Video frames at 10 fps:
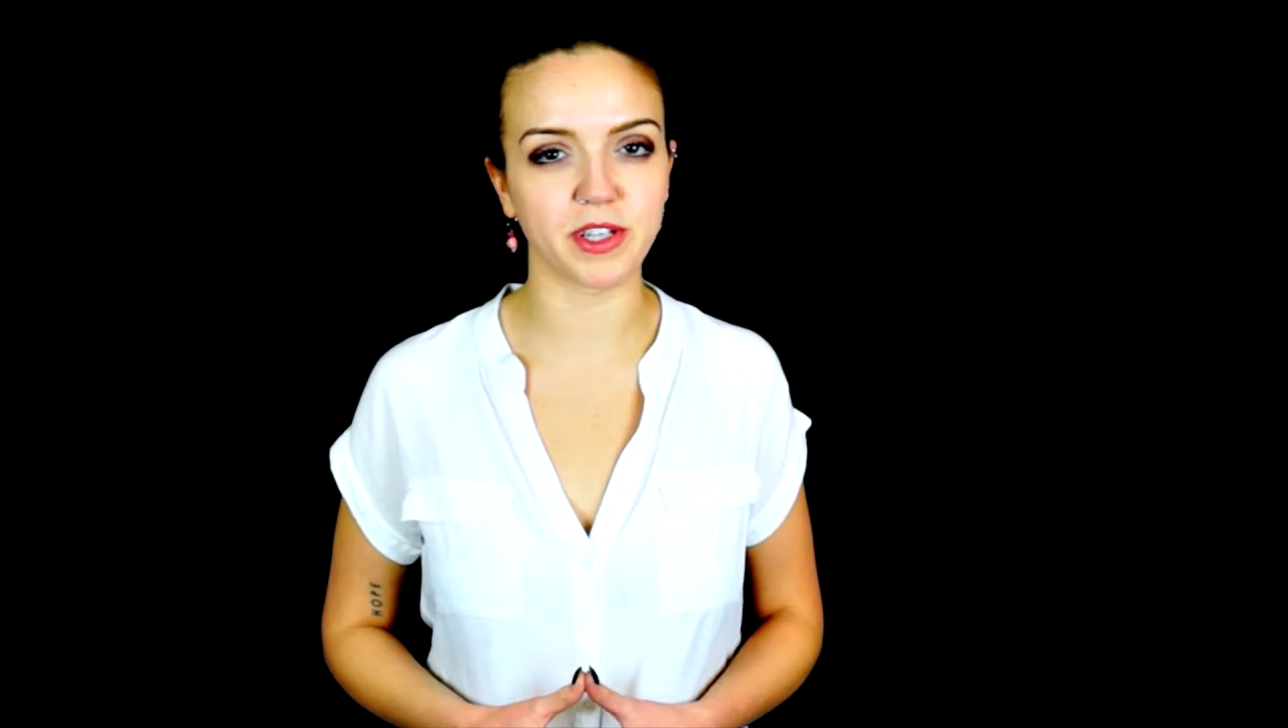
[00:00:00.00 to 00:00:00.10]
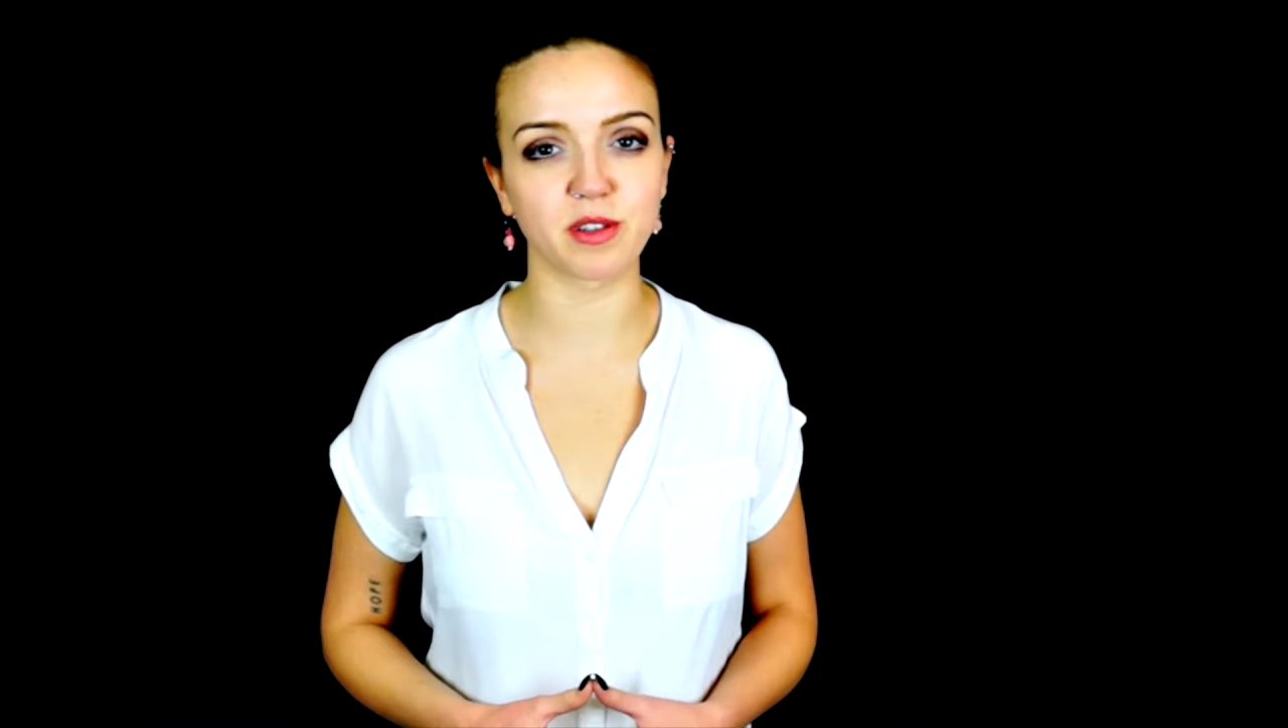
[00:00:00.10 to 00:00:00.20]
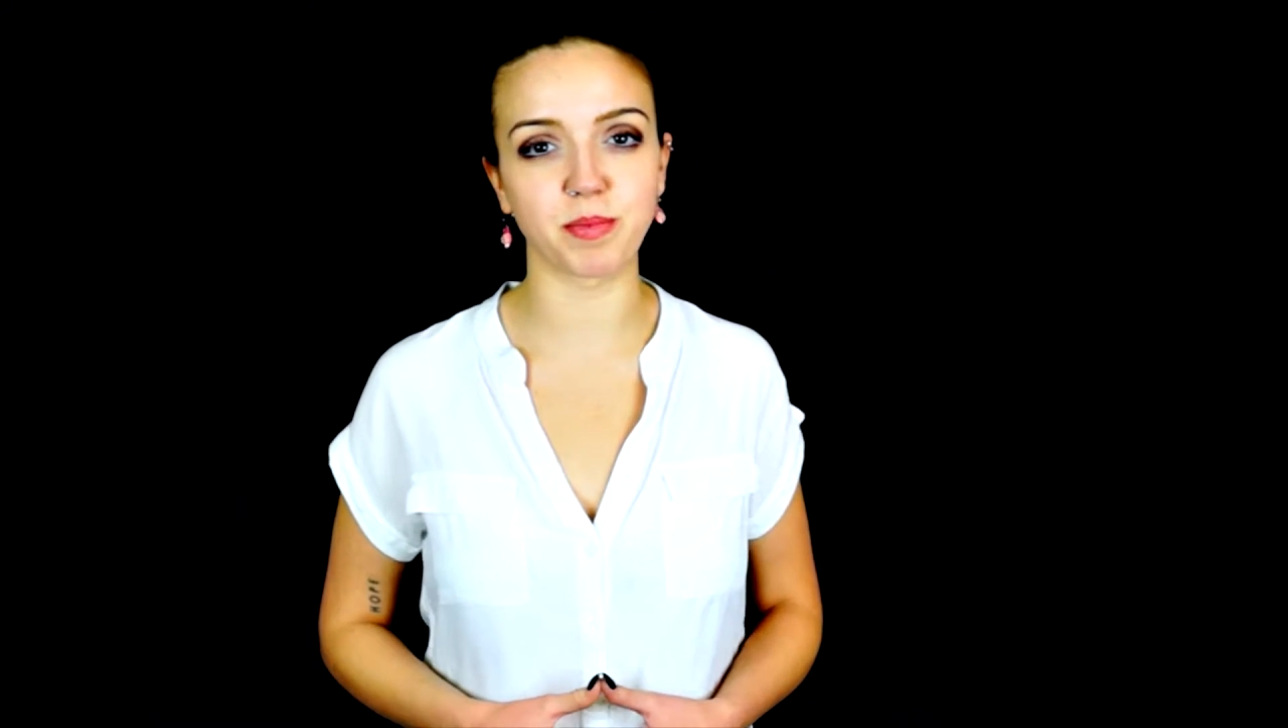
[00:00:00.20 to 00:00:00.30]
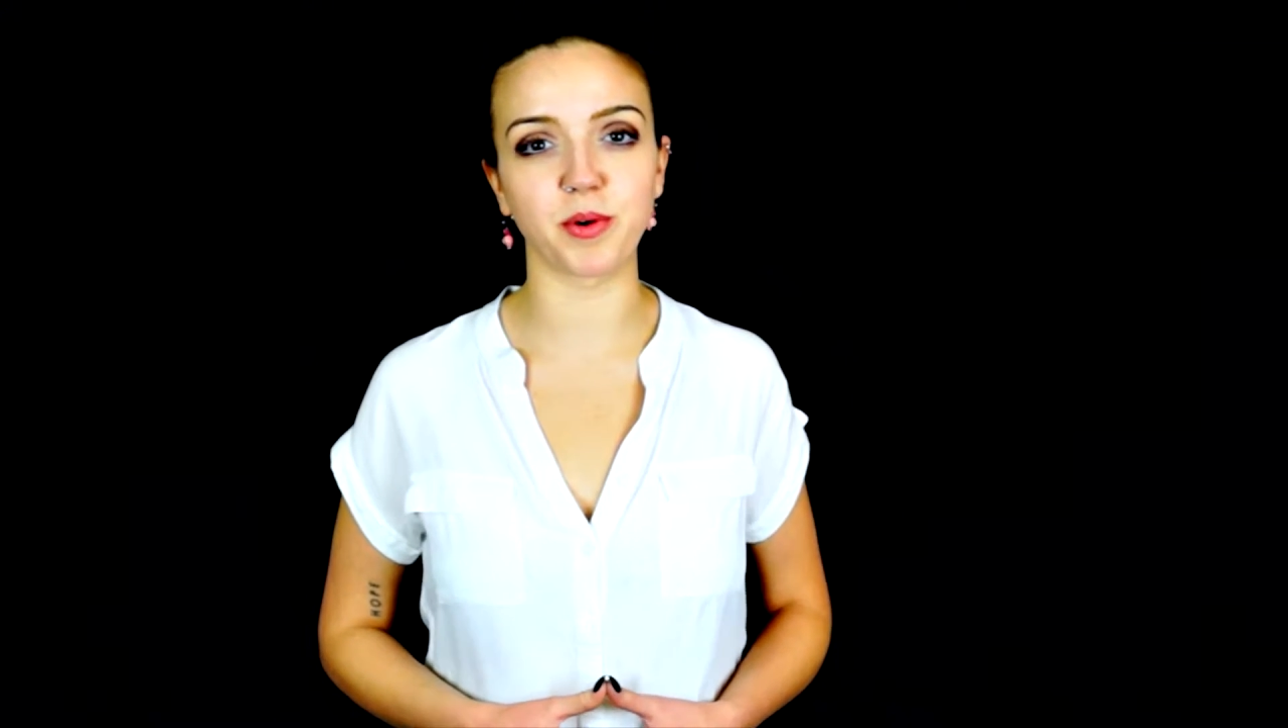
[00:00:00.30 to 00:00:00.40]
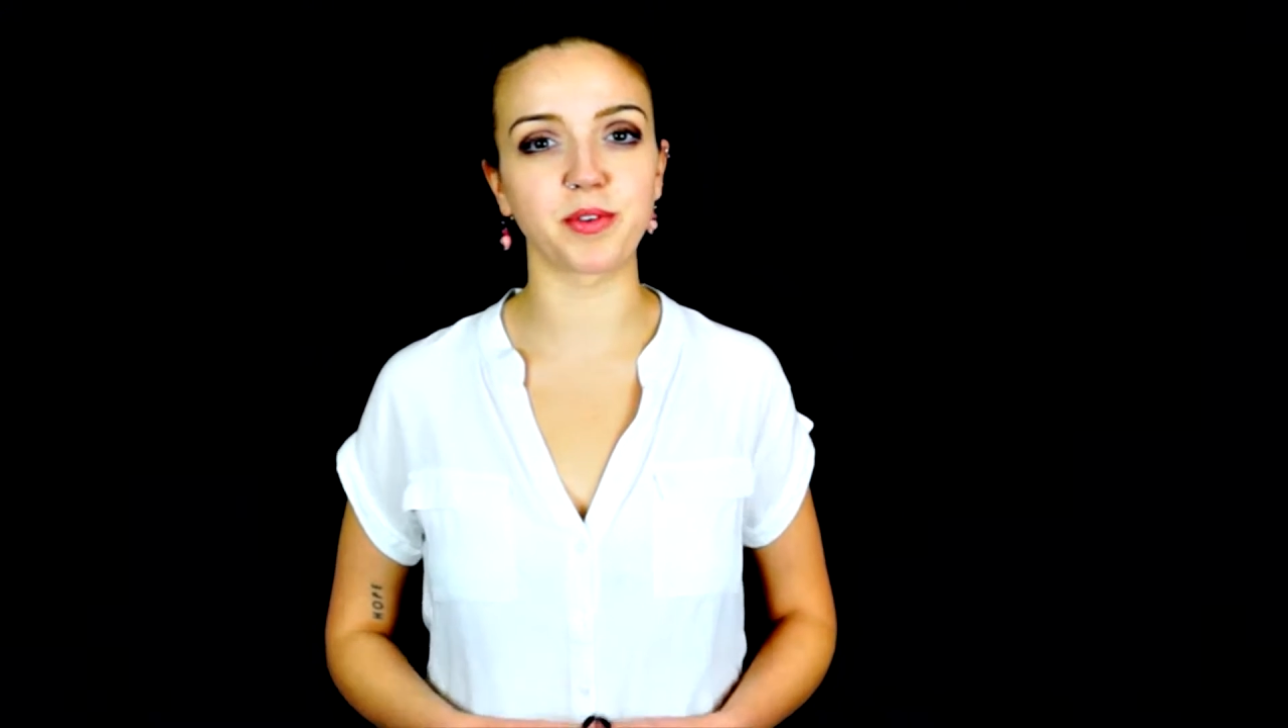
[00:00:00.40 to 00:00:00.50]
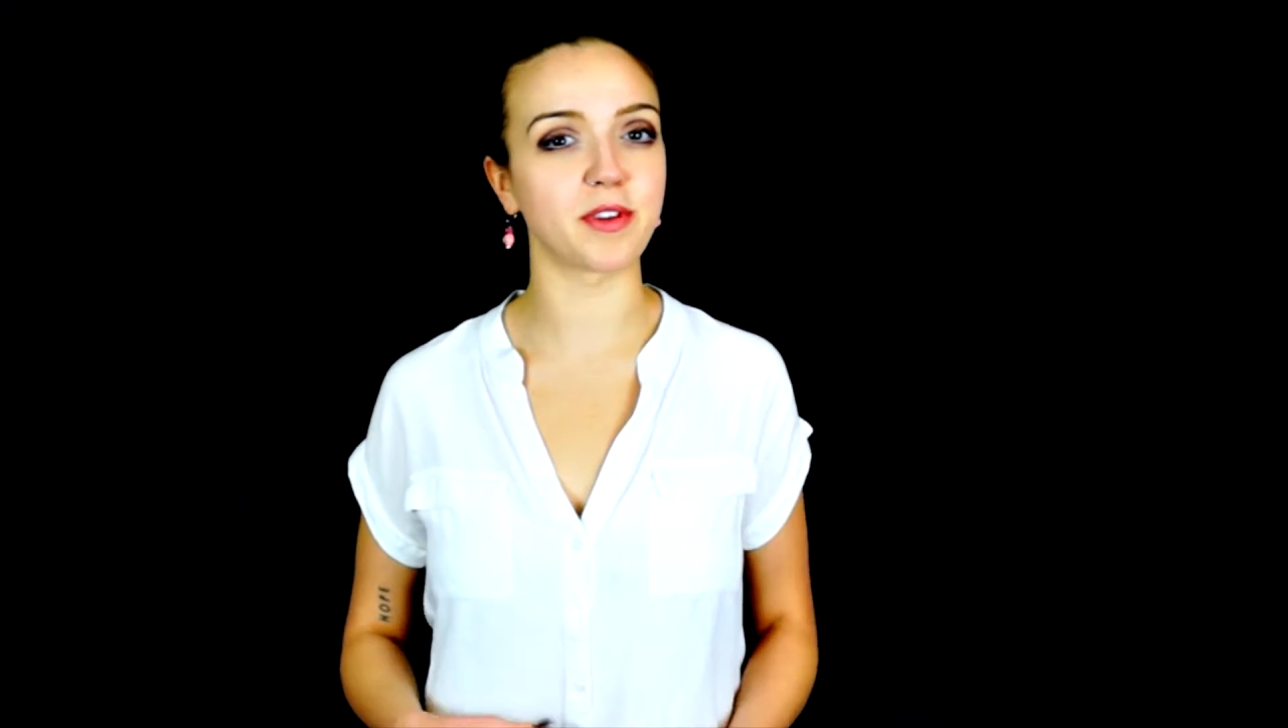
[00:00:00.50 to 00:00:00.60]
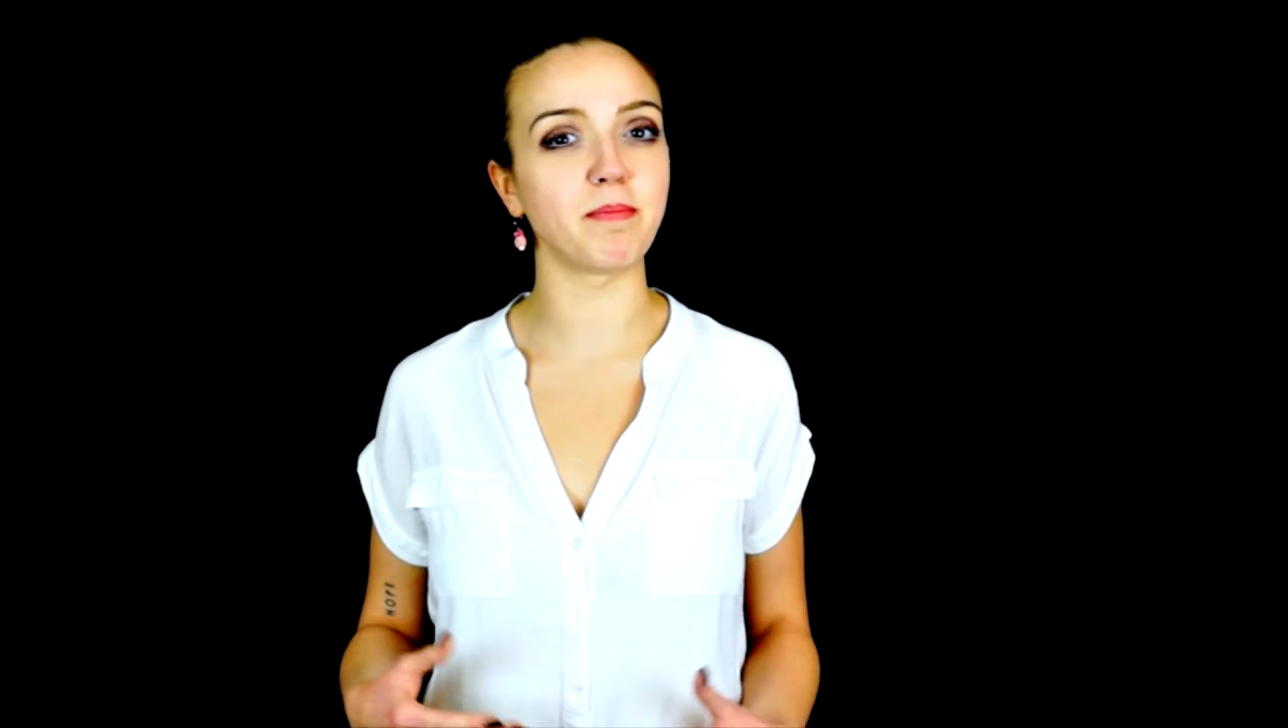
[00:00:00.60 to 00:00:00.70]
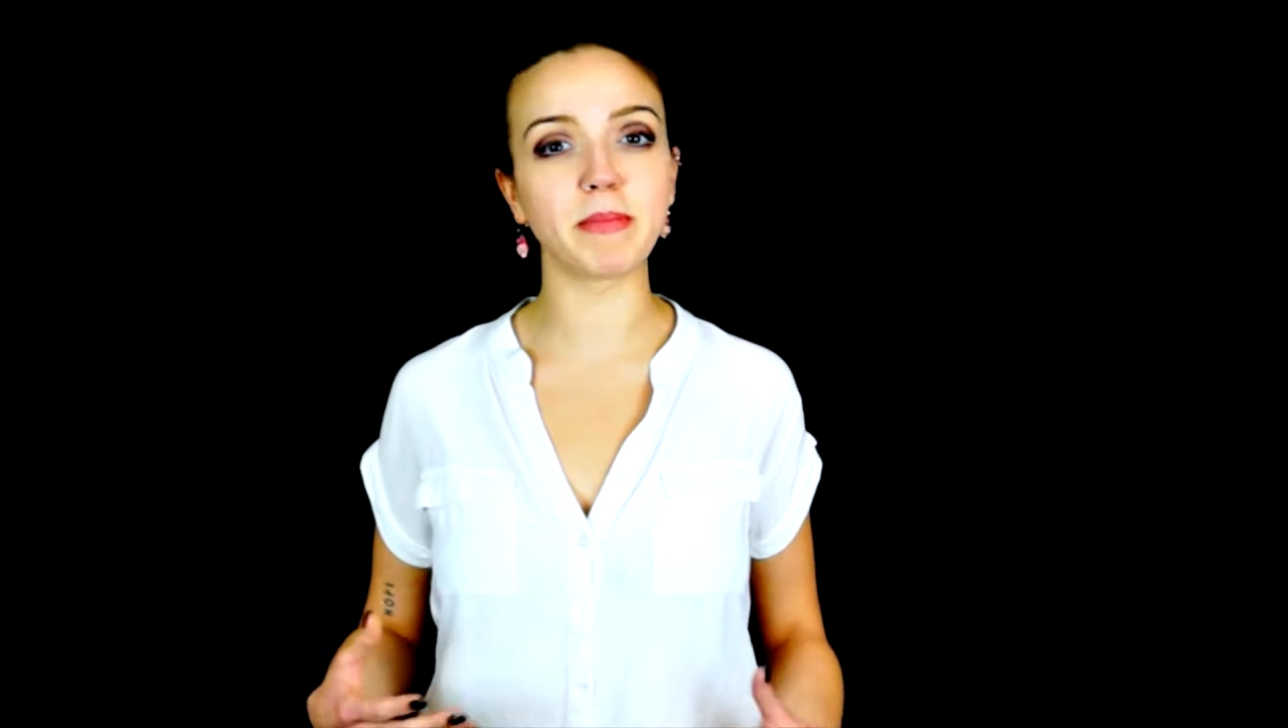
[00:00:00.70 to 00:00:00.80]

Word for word: exposed to